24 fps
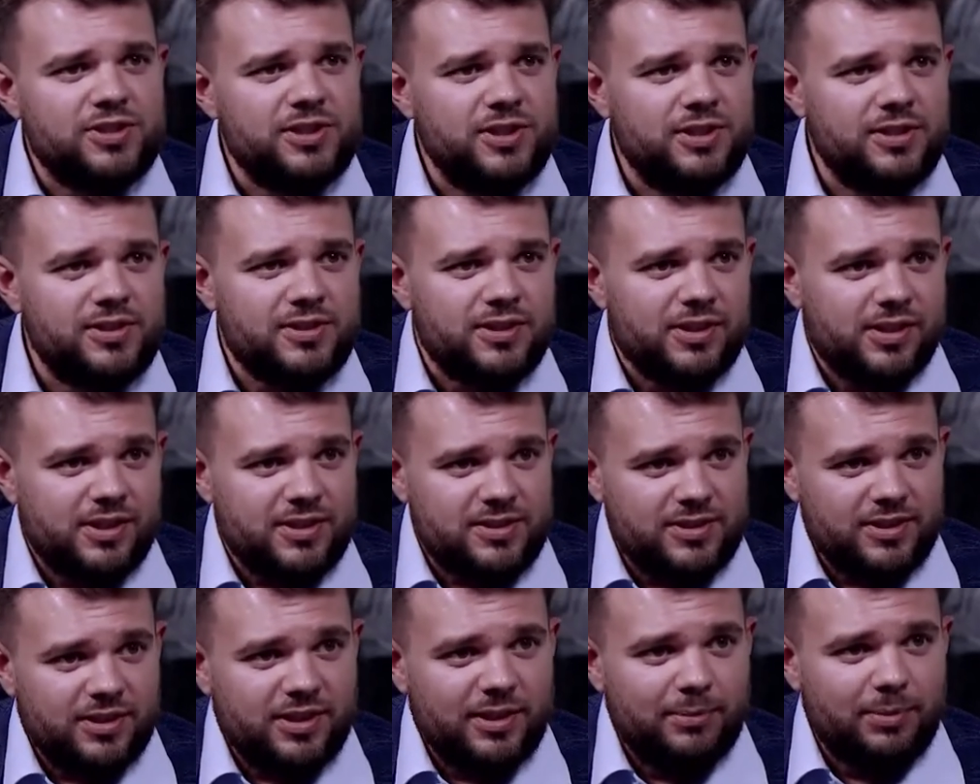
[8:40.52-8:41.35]
Of
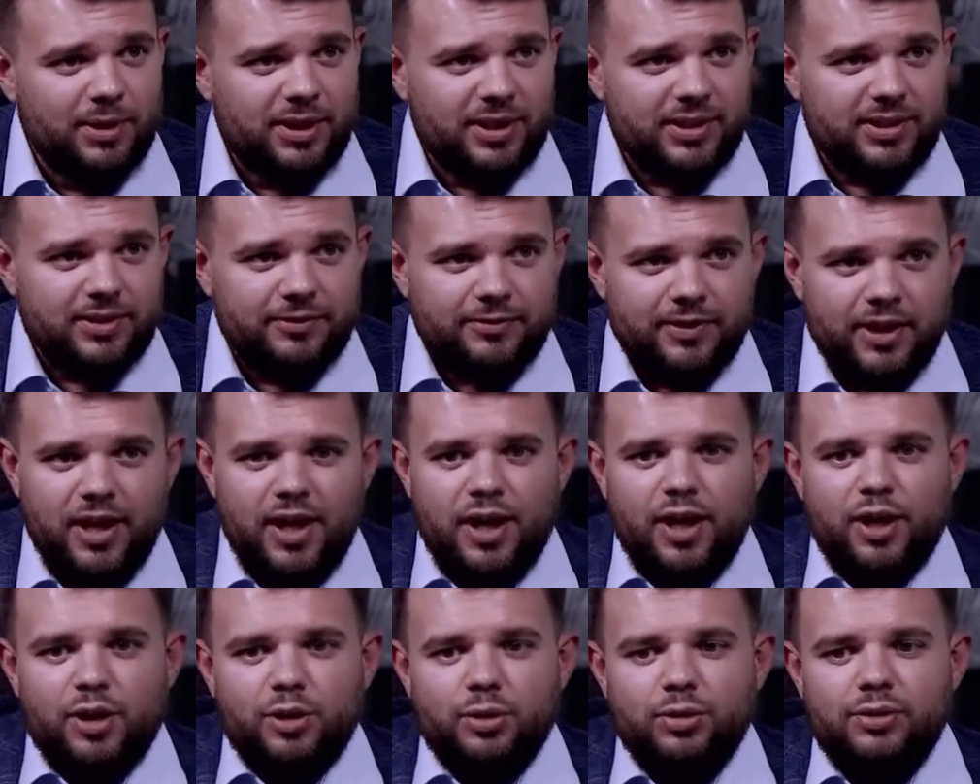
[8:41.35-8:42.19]
course, if you create
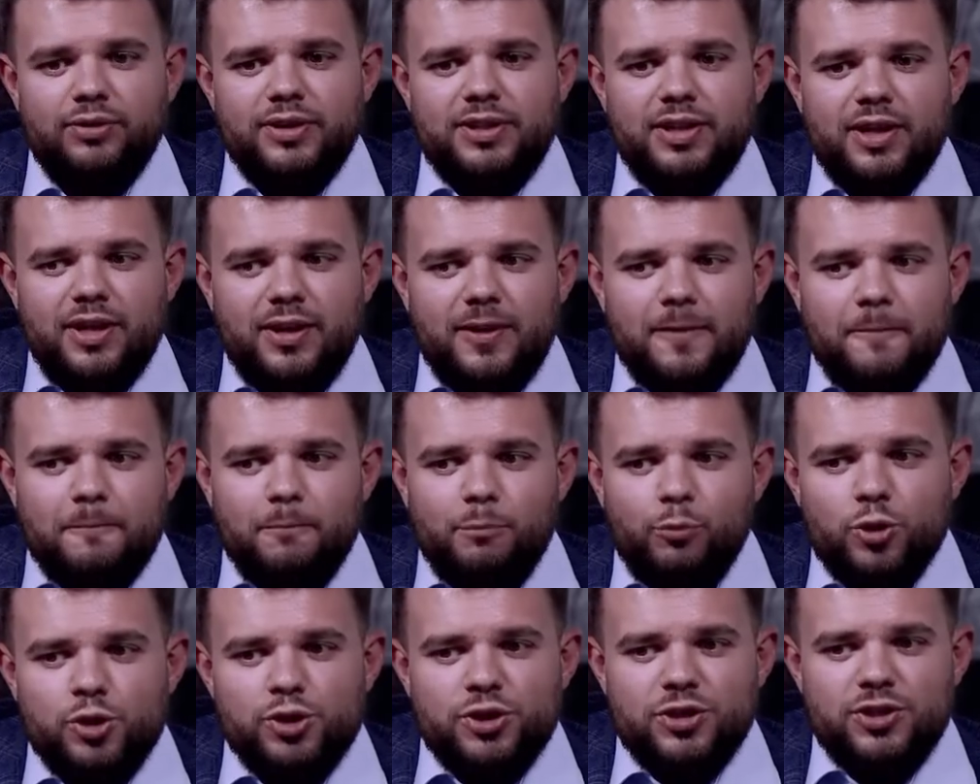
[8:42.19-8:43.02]
production for that, it's
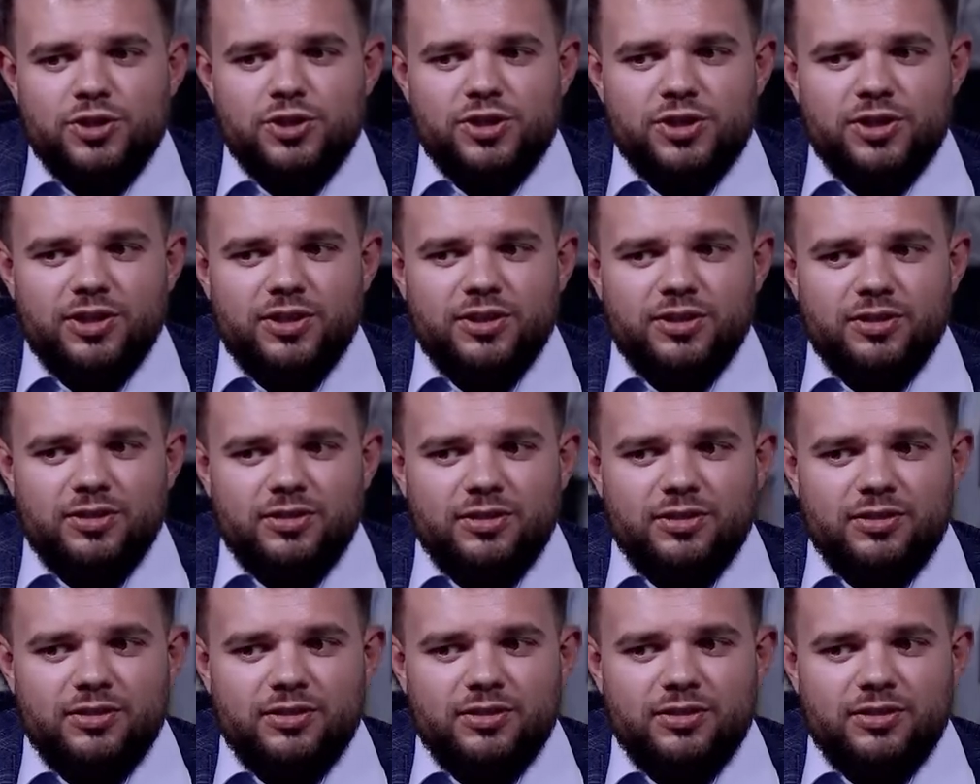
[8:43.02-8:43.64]
just not profitable.